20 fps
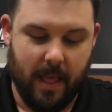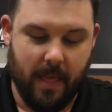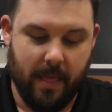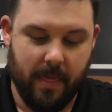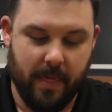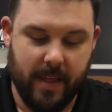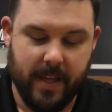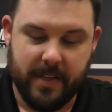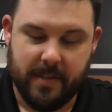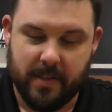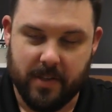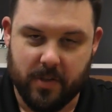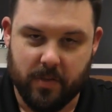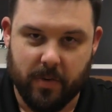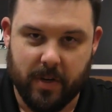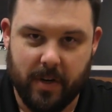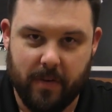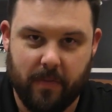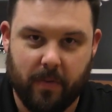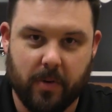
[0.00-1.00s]
This is
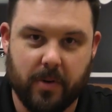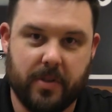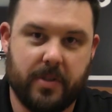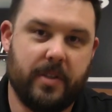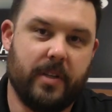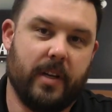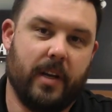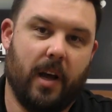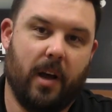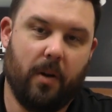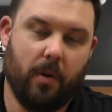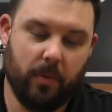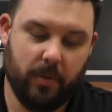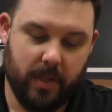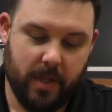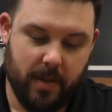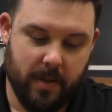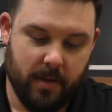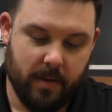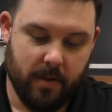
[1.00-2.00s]
reinforced to not
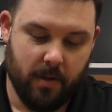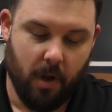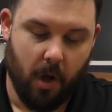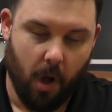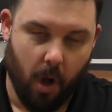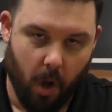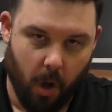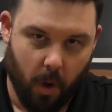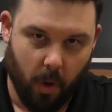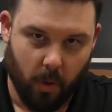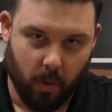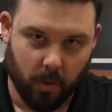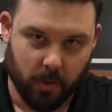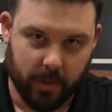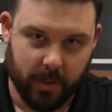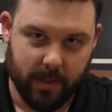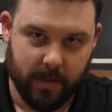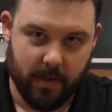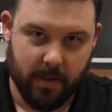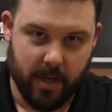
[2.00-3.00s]
only
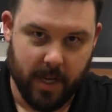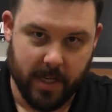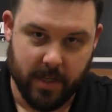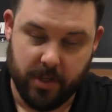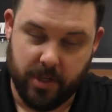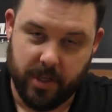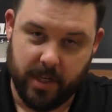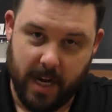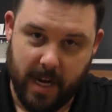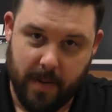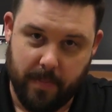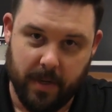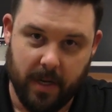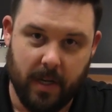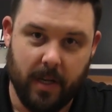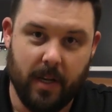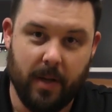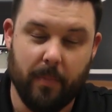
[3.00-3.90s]
hold its shape,